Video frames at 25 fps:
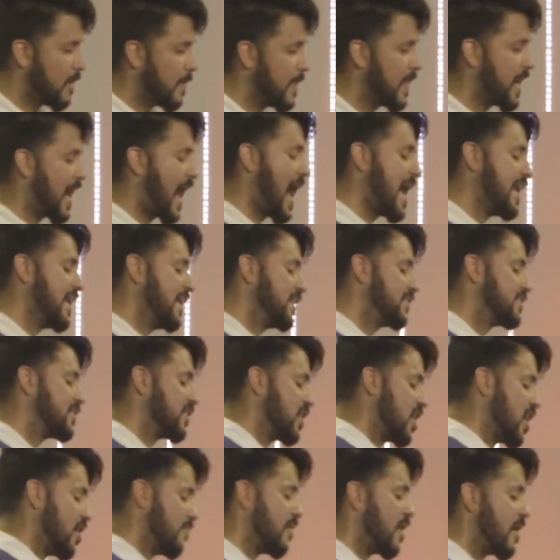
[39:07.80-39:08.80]
that I need to
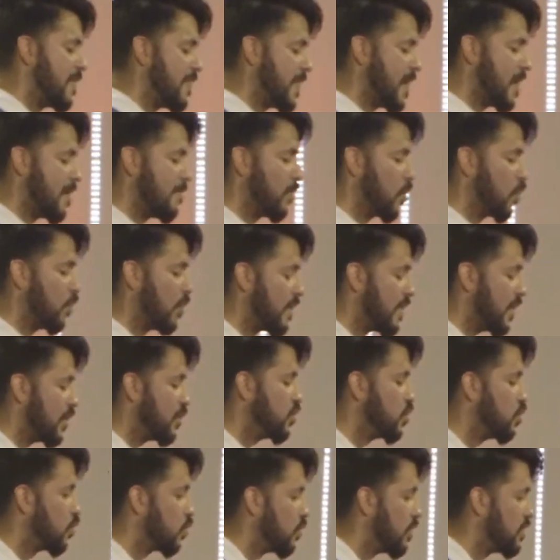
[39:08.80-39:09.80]
love on them the way that
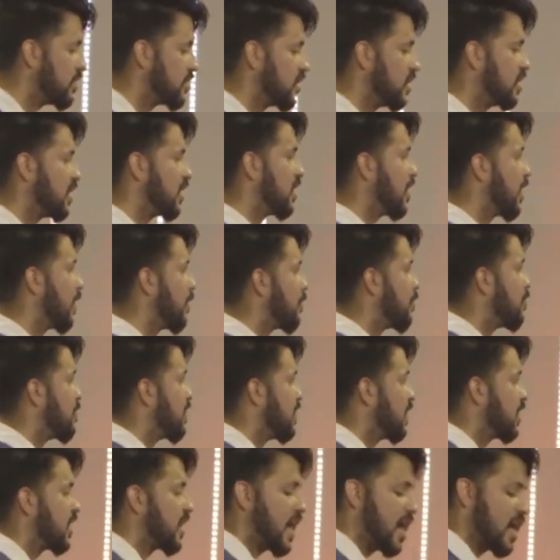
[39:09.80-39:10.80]
you originally loved
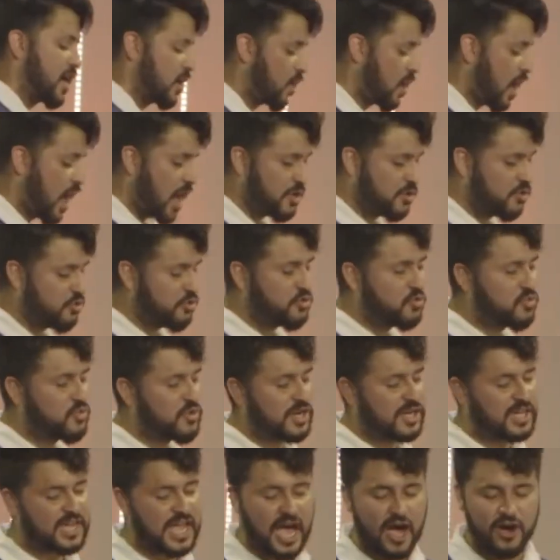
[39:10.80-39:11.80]
me, God. You
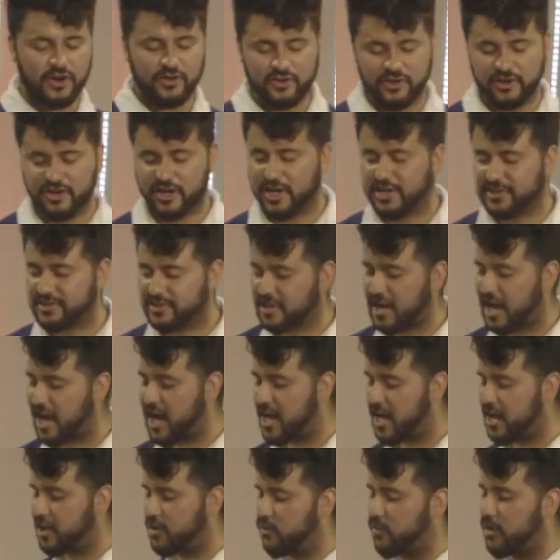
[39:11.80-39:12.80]
encountered us,
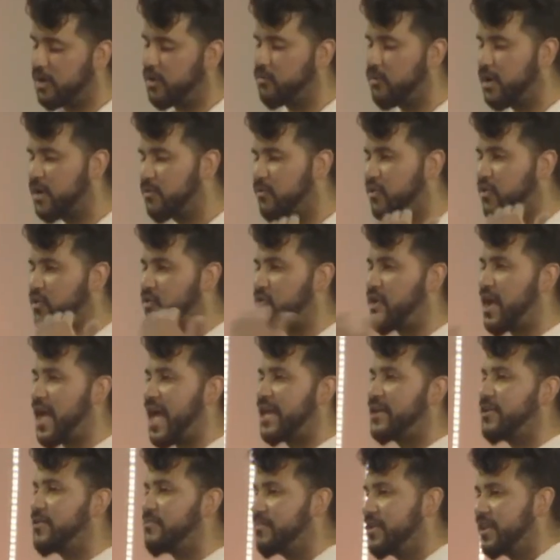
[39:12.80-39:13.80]
God, when we were your
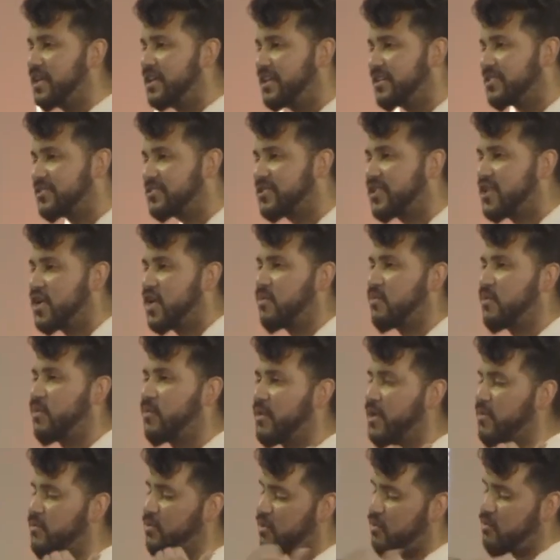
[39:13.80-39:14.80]
enemies, when
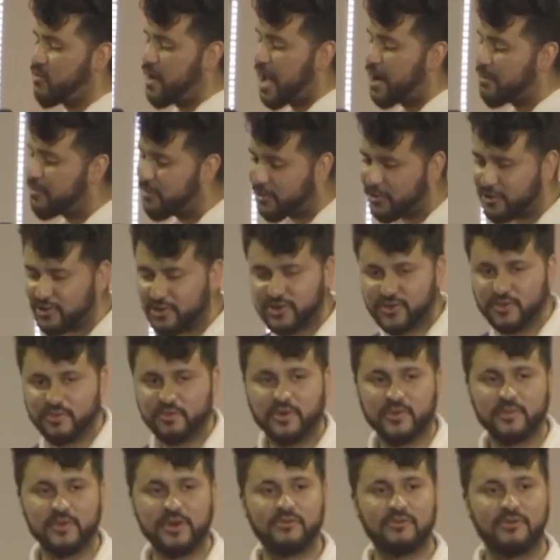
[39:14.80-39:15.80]
we were rebels, and
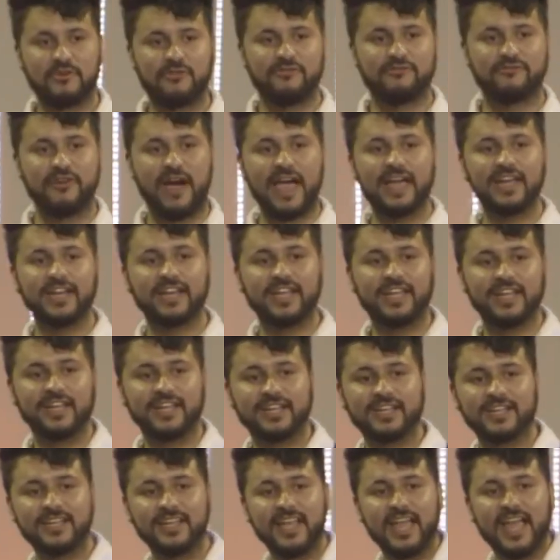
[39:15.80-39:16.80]
when we were
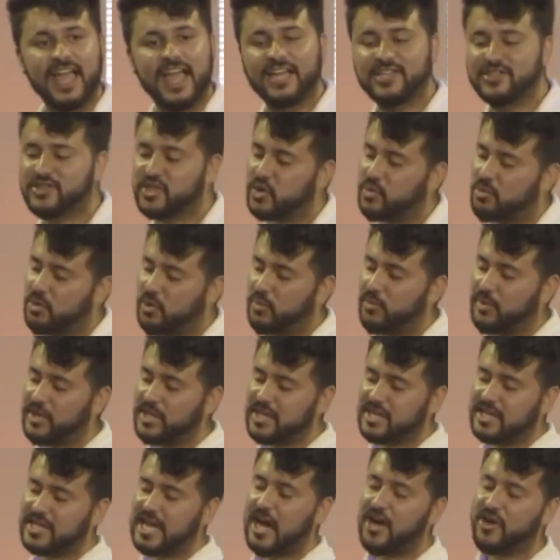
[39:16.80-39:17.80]
fighting. And so when
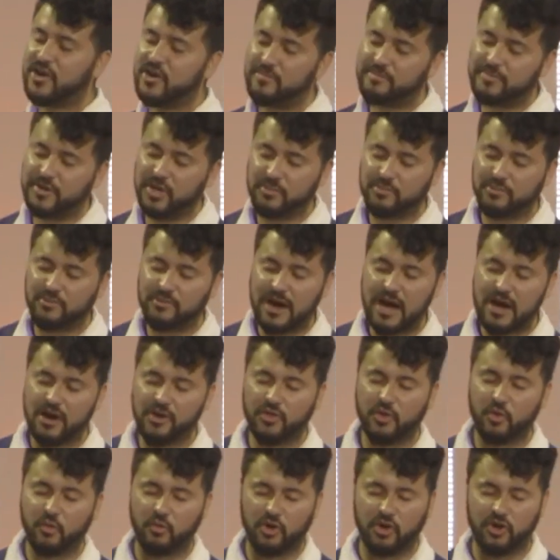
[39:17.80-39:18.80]
we encounter people out
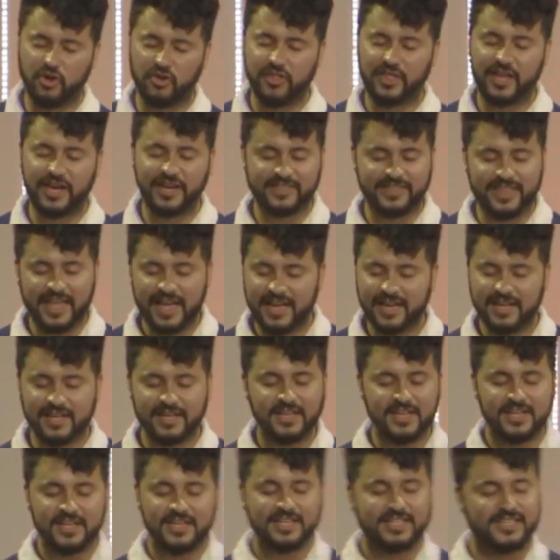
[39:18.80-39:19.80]
in the world like
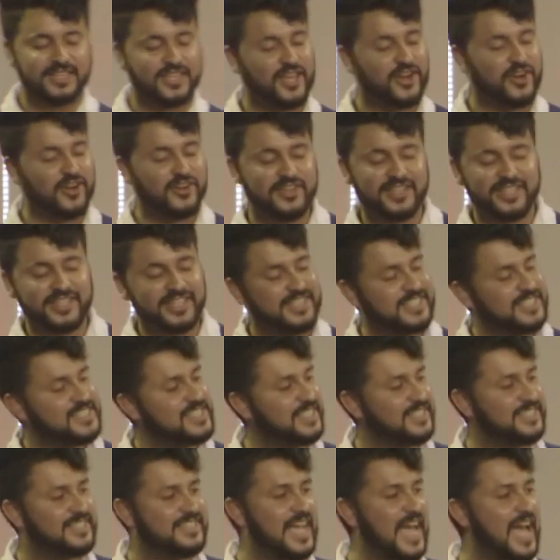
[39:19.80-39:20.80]
that, that are in the
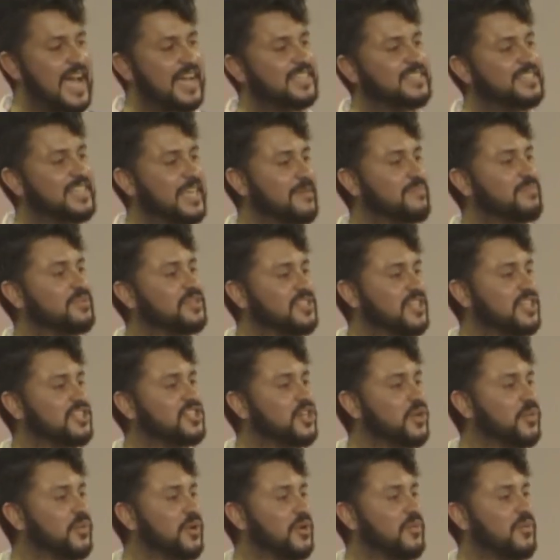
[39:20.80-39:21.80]
exact same
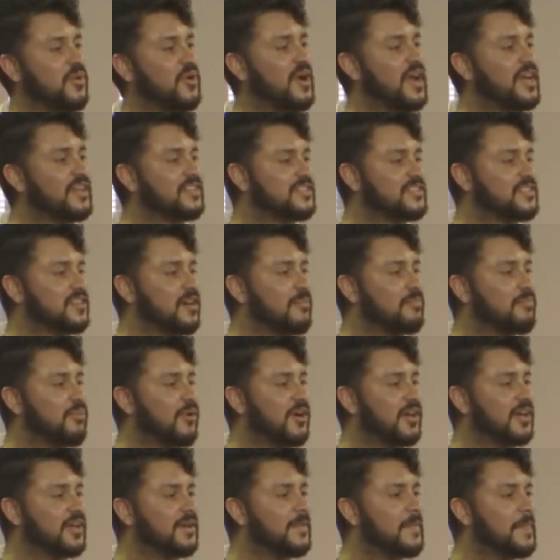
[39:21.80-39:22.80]
position we were at some
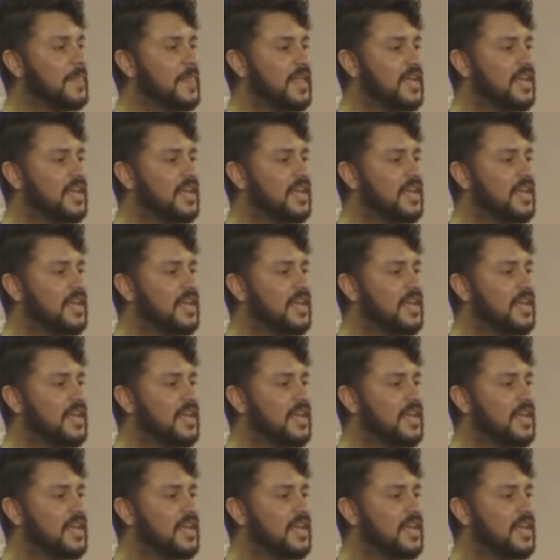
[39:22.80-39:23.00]
point,